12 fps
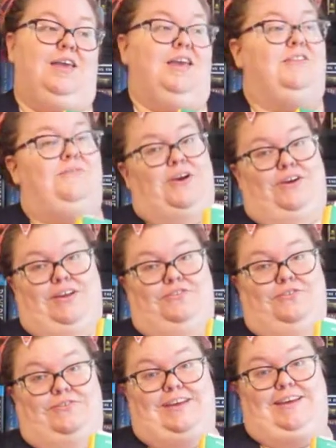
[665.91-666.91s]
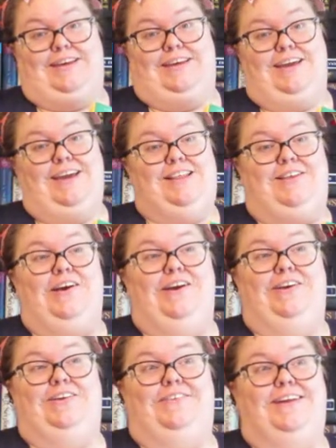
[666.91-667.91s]
It's very interesting. It's
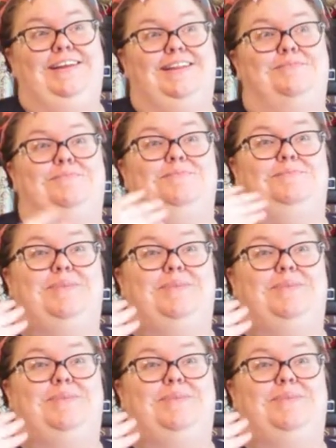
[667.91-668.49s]
one of the